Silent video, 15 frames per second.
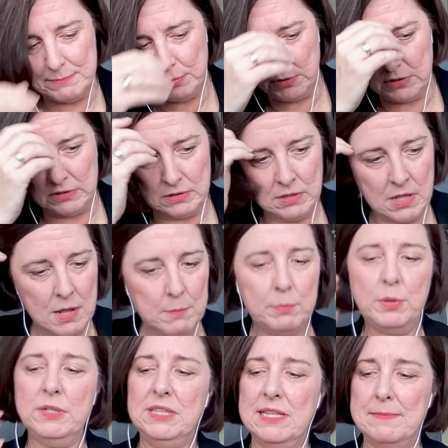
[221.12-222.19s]
people
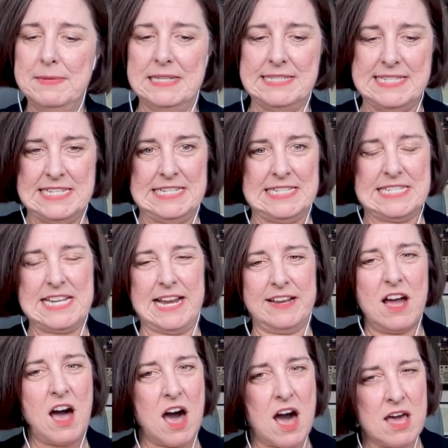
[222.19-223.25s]
put them as these
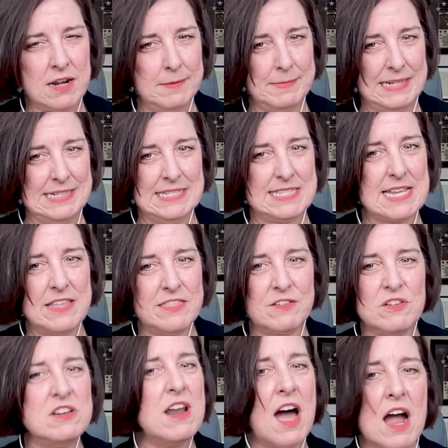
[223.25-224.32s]
dichotomies, and
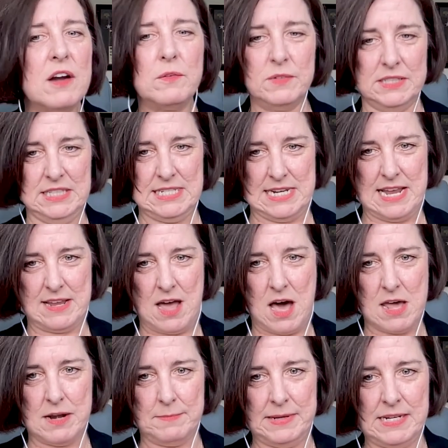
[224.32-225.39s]
they're not really
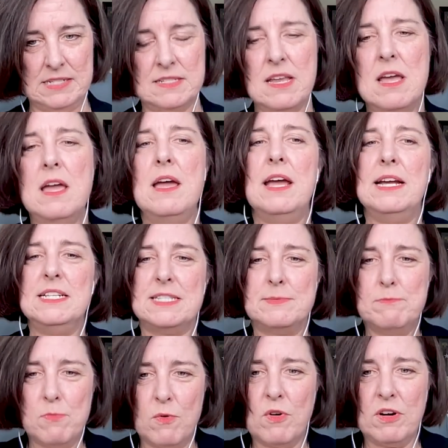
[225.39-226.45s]
dichotomies.
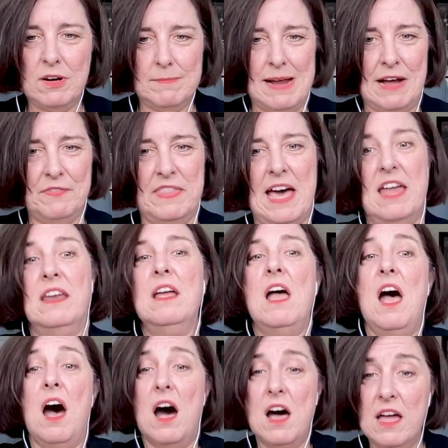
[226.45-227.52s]
It's more about that
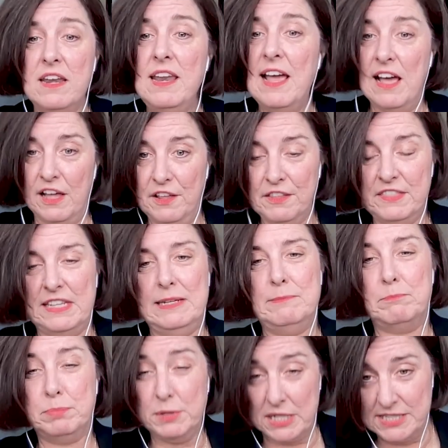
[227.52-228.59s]

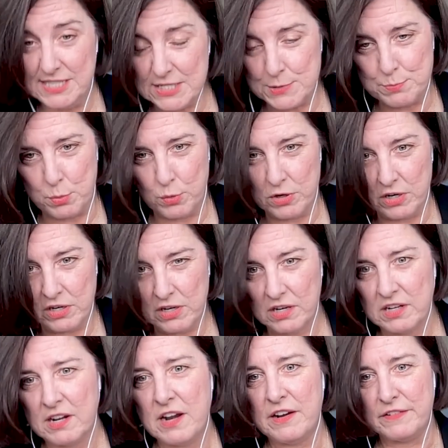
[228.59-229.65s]
unhealthy blood
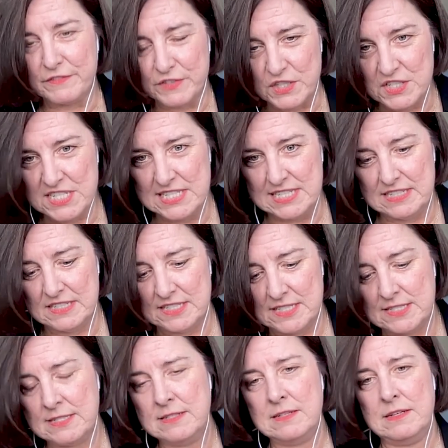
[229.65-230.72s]
sport
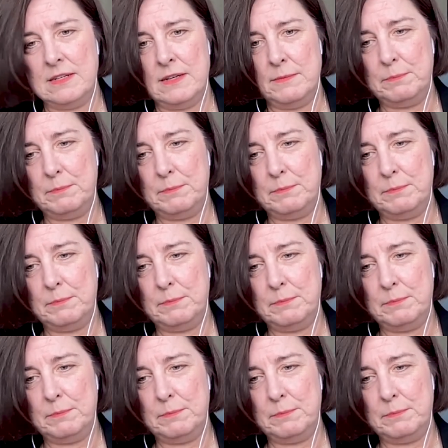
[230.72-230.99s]
versus